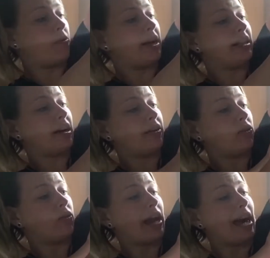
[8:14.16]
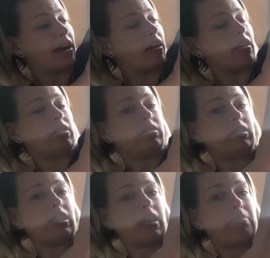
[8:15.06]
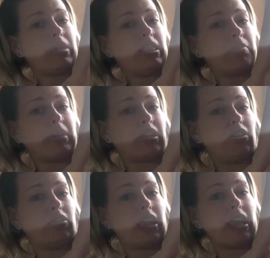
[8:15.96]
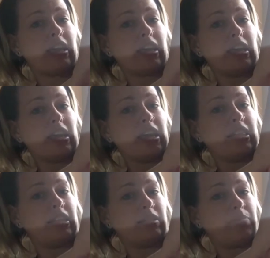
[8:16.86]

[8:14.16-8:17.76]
the way down your leg. So that being the back of your leg, this